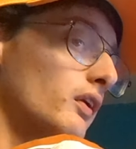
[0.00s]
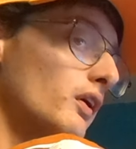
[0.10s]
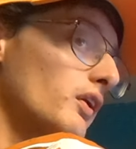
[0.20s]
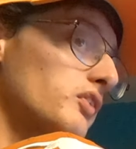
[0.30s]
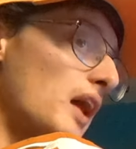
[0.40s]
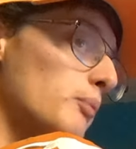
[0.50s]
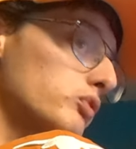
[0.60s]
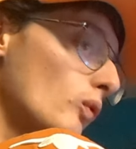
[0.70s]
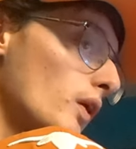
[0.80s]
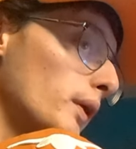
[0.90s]
They're in the top
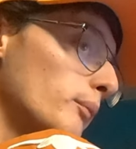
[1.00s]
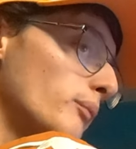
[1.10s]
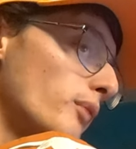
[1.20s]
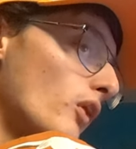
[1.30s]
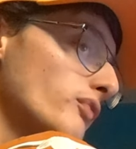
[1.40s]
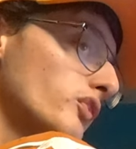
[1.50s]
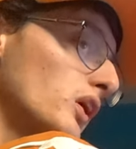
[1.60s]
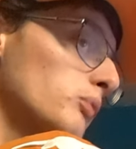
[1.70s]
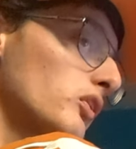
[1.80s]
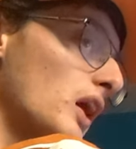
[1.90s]
20, but both
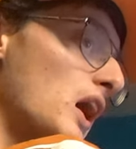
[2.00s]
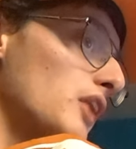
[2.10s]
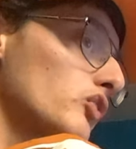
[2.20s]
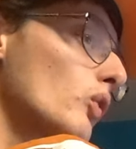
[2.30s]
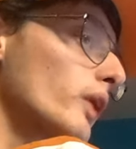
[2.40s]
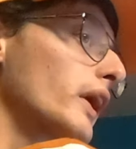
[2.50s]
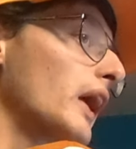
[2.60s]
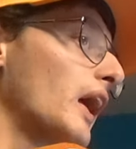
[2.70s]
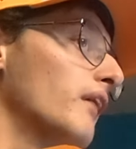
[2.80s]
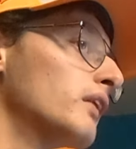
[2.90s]
teams in a high-scoring
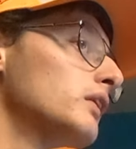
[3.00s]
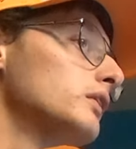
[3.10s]
game.